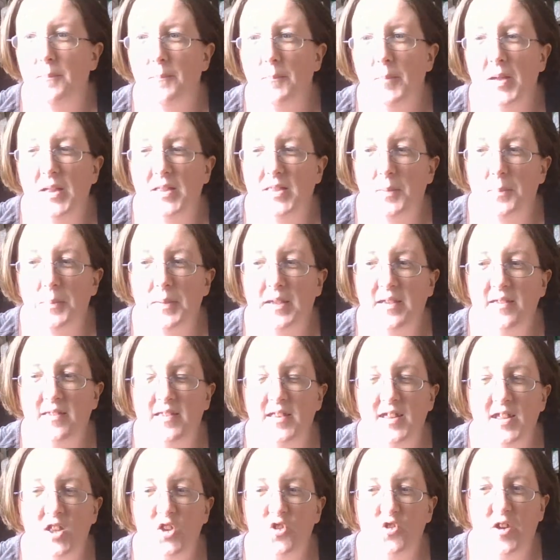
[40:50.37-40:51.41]
But the biggest
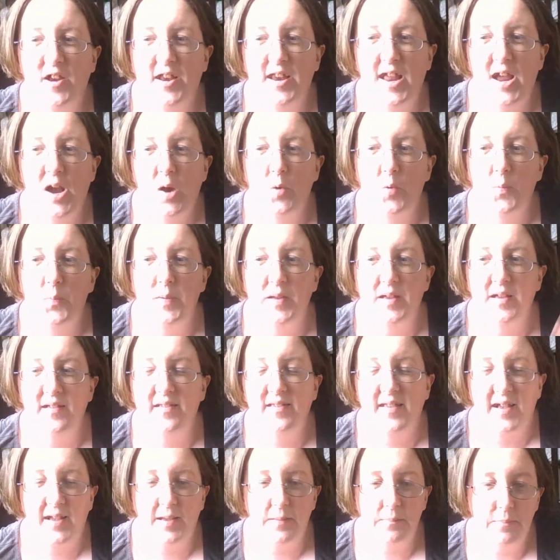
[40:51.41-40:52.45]
needs right now would be a
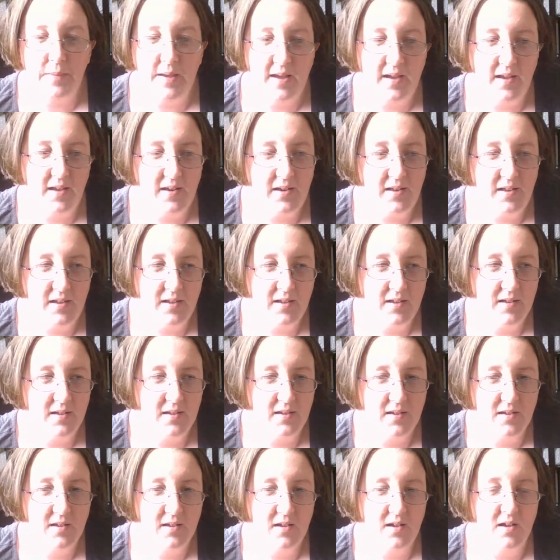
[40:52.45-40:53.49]
second bed,
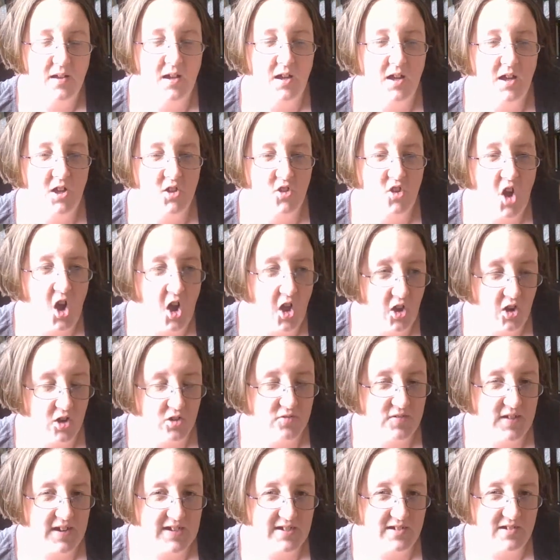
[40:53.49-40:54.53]

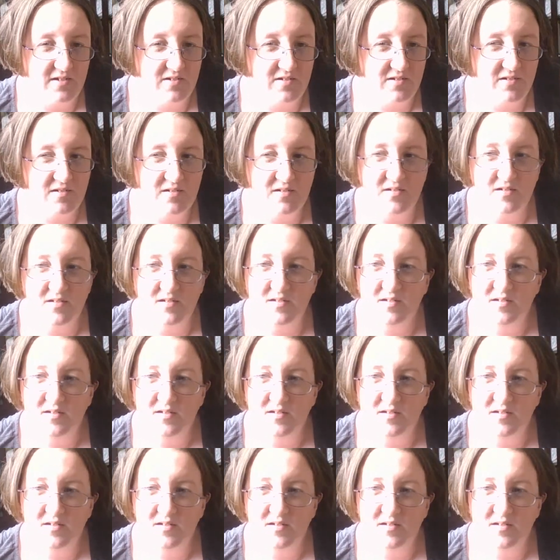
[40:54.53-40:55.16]
toddler rail.